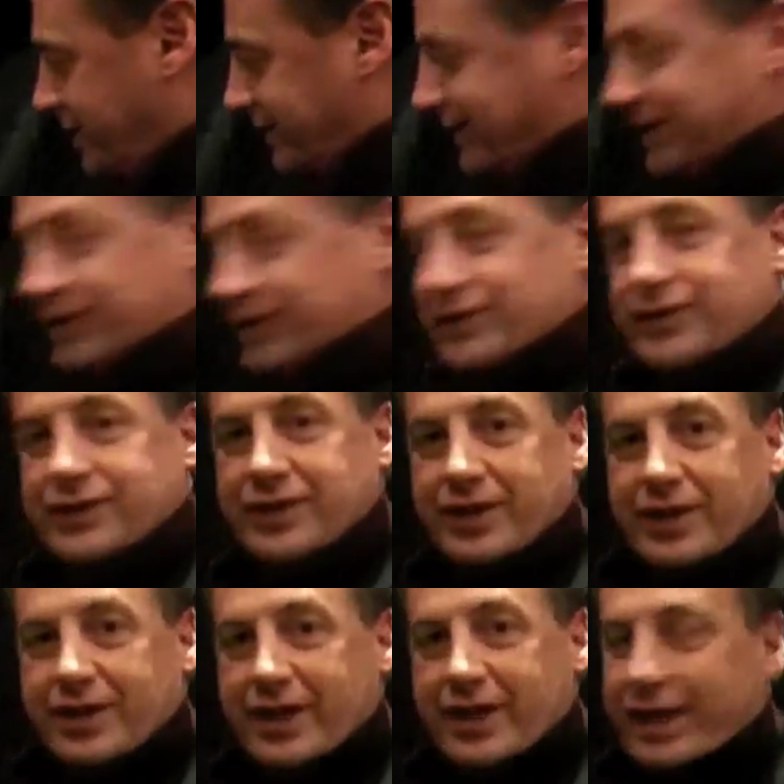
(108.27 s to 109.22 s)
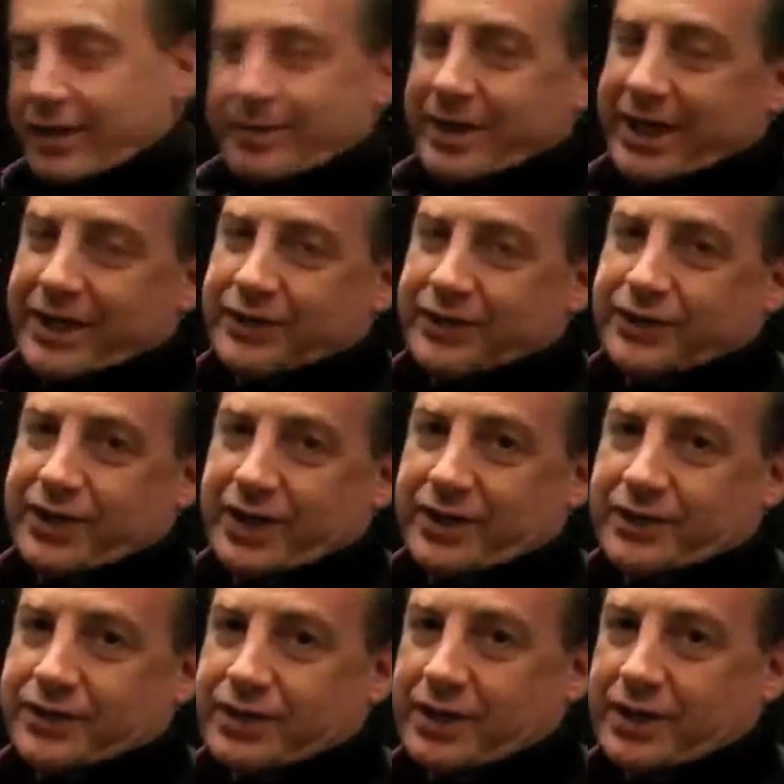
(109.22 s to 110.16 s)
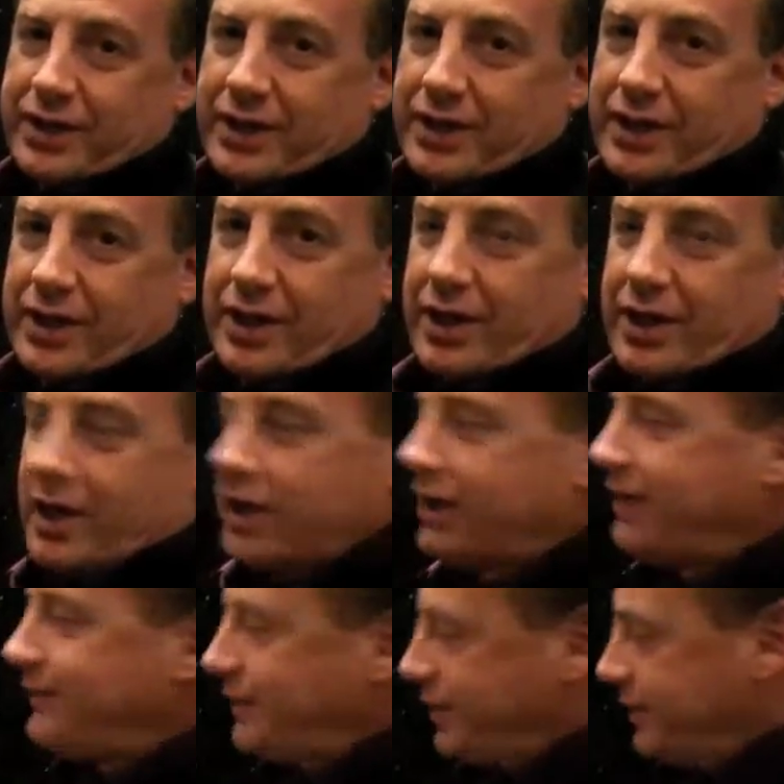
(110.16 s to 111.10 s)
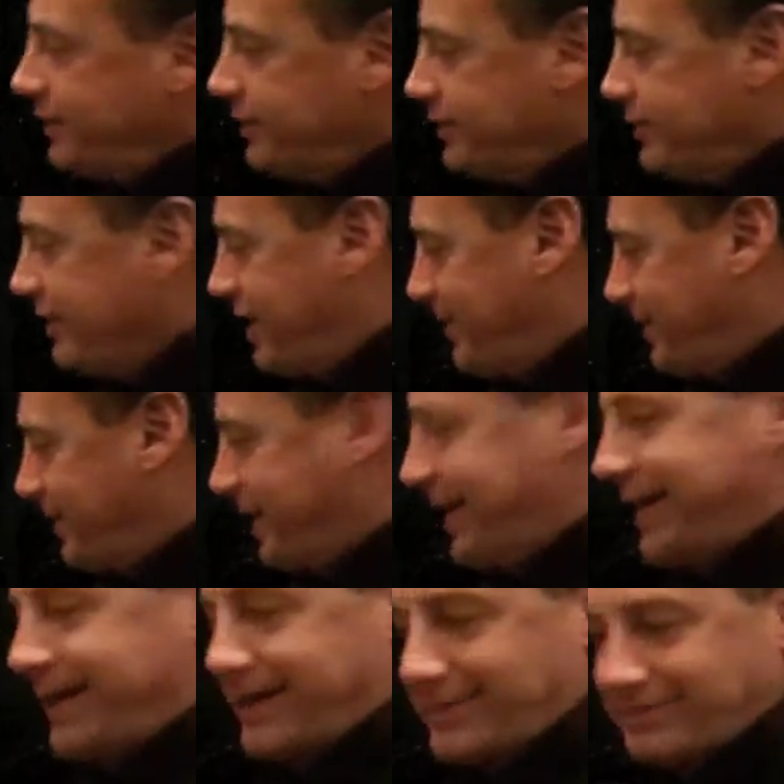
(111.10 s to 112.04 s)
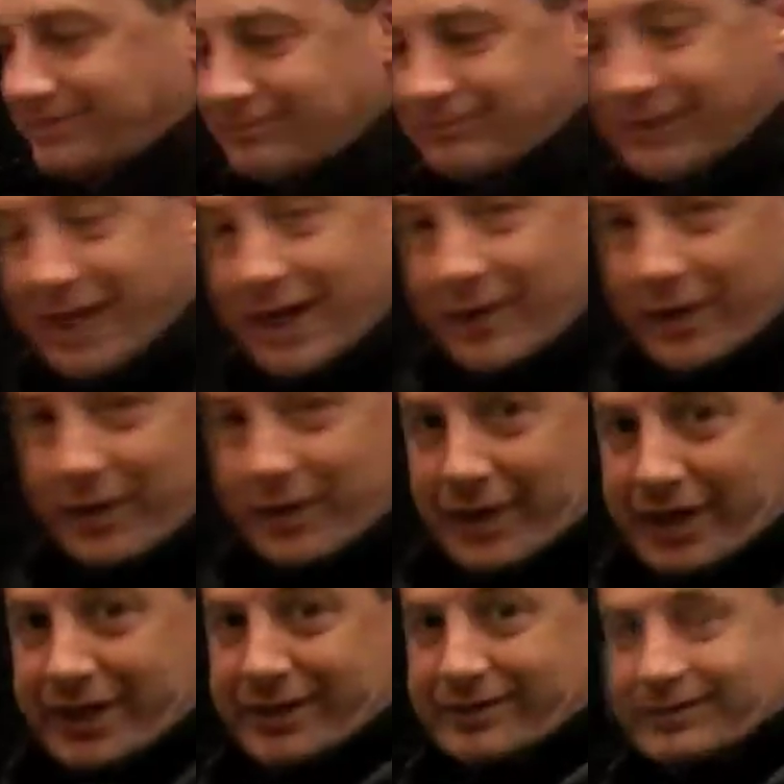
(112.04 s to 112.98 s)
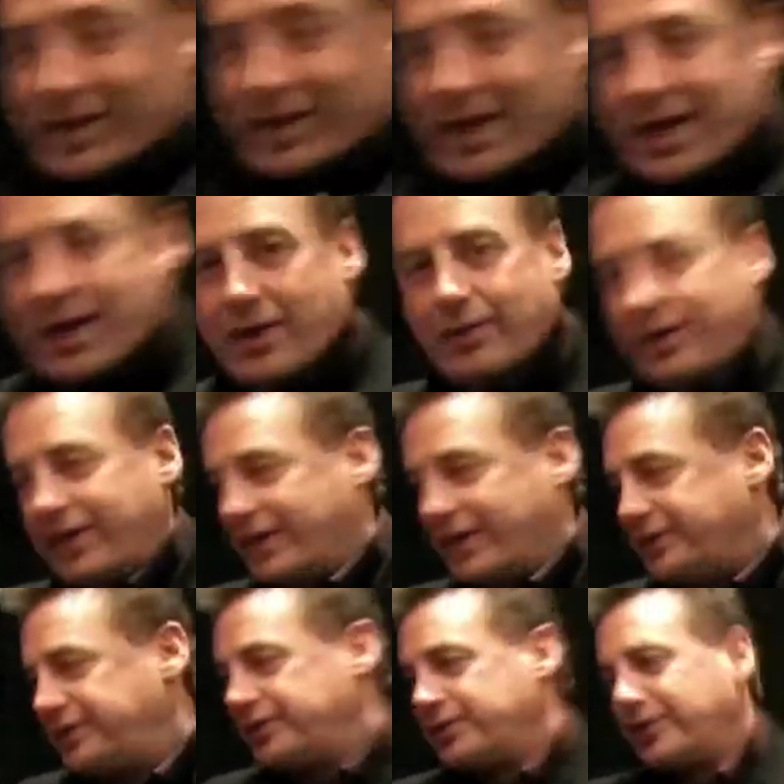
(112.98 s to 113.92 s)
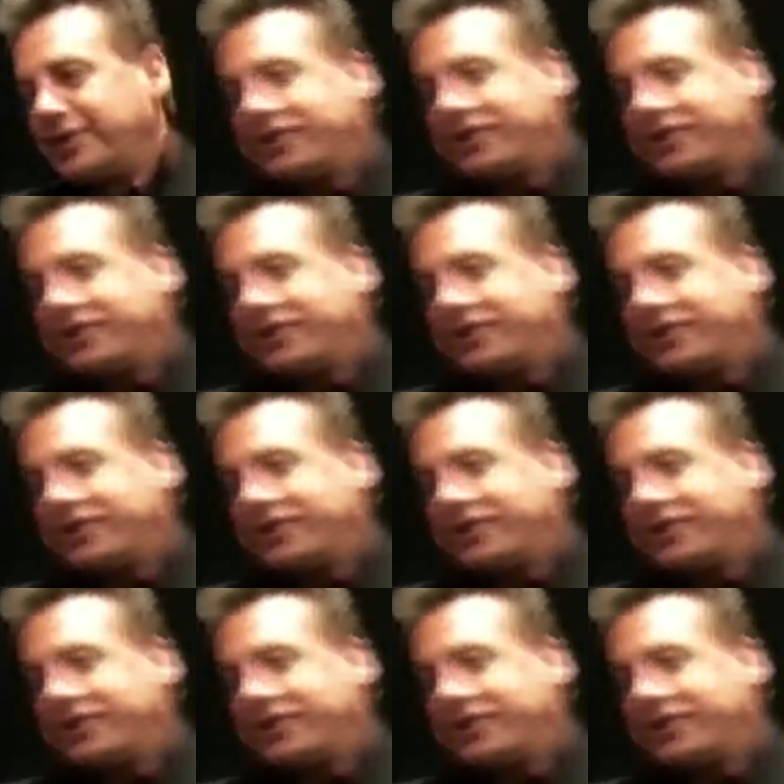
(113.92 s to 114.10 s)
of this. It can be any size. All I have to do is drop it down. Now what do I do? Well, this is what